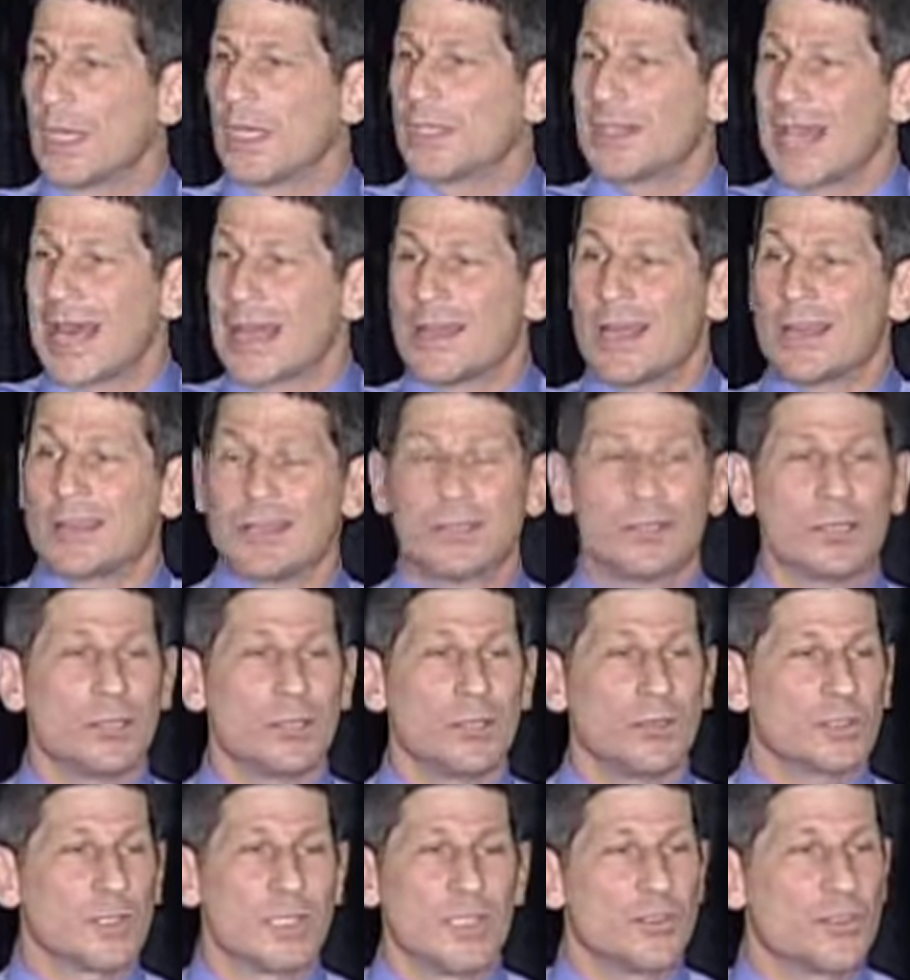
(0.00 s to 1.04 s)
He's got nothing
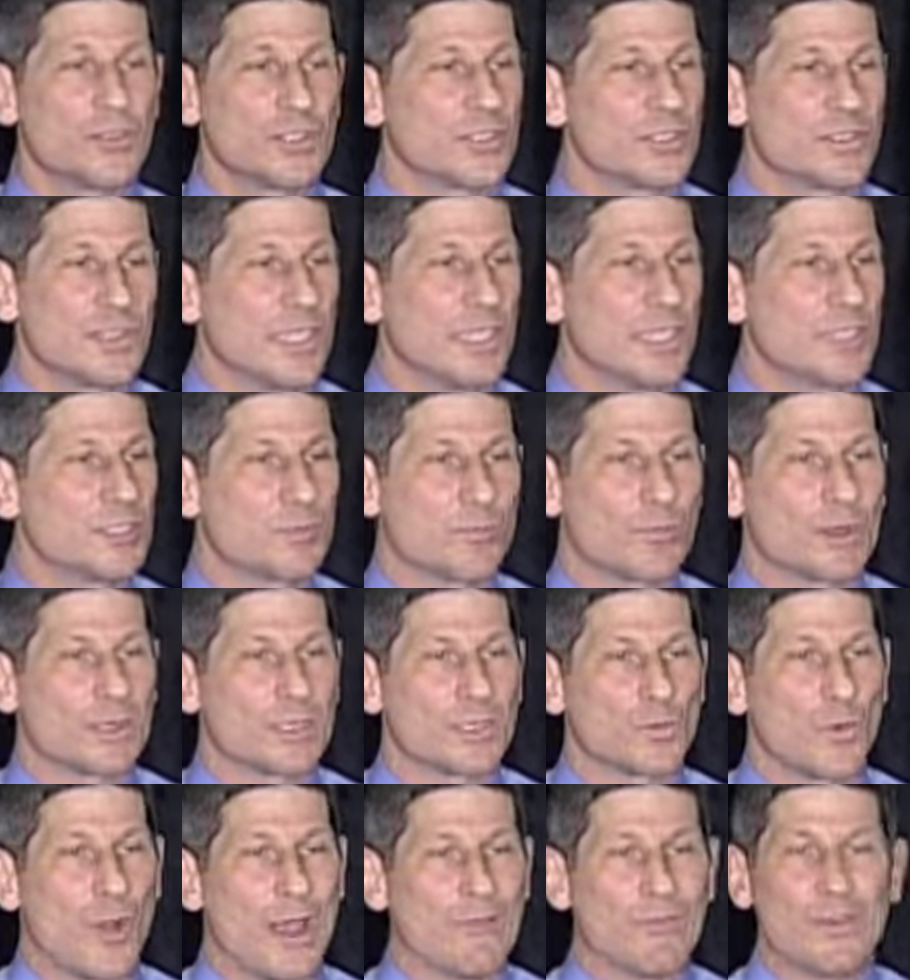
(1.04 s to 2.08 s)
to lose. He's just teasing
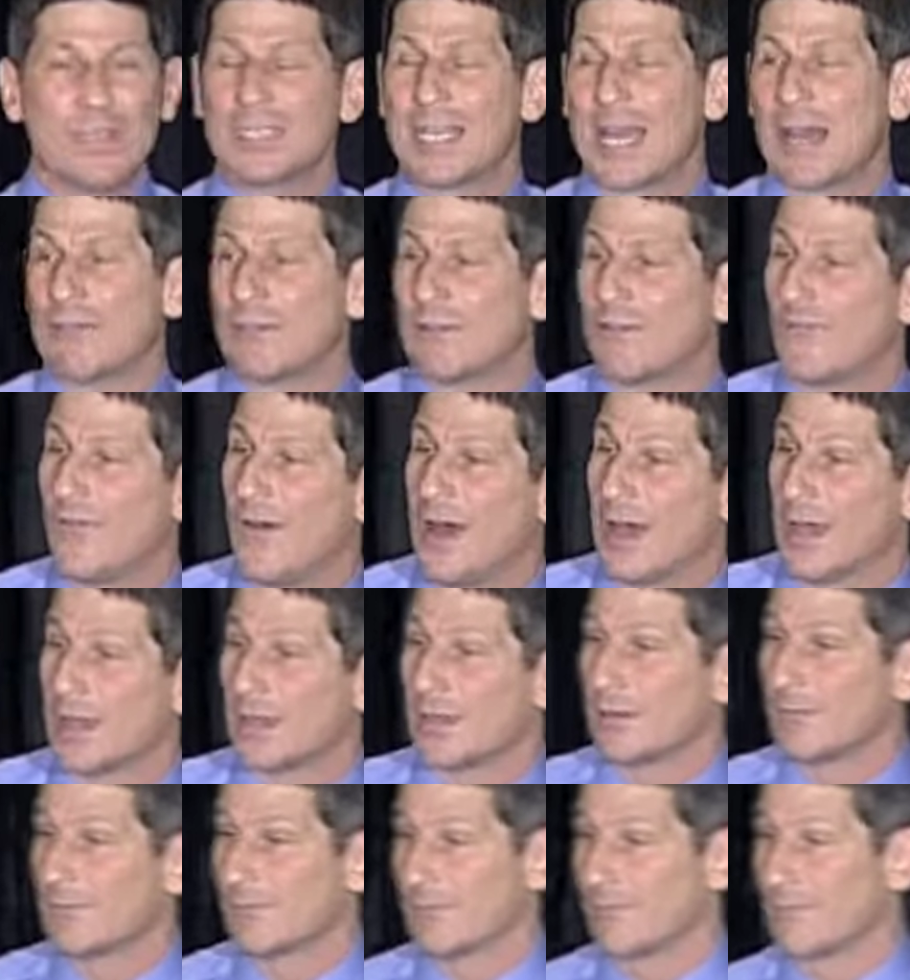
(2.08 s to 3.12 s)
with his wife. He's having
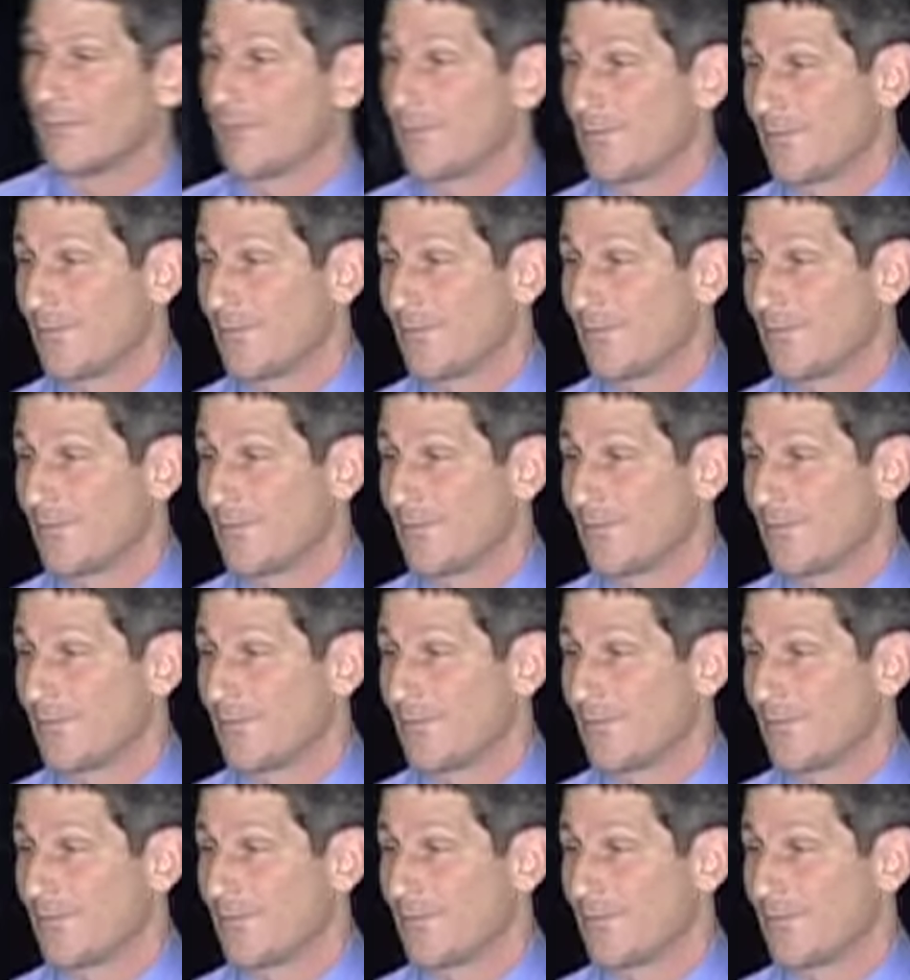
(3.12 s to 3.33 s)
fun.